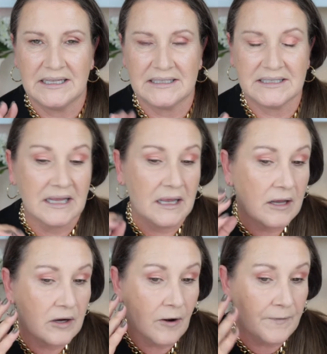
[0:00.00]
It's
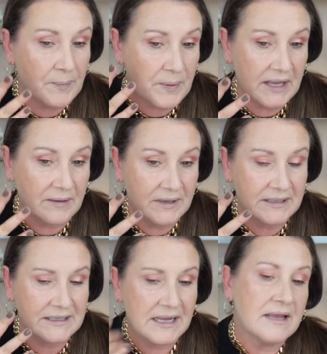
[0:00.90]
got the
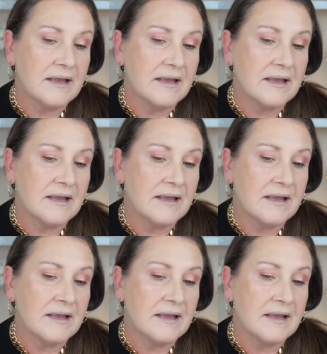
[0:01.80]
pigment,